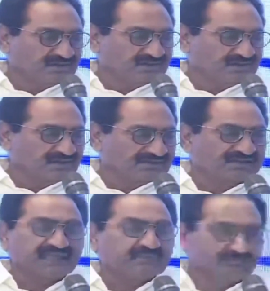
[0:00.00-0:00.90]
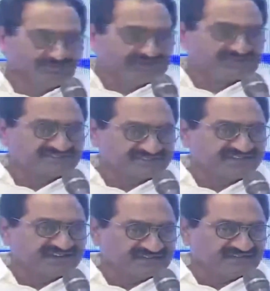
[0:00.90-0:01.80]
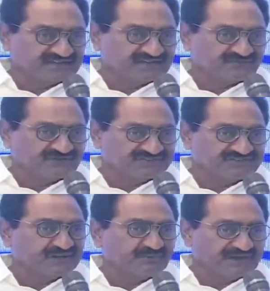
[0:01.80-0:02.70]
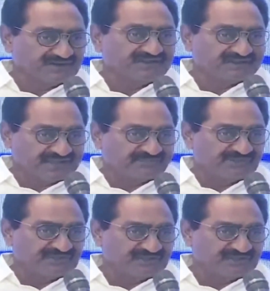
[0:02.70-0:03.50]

At the time of arrest, the state requires the remand that I am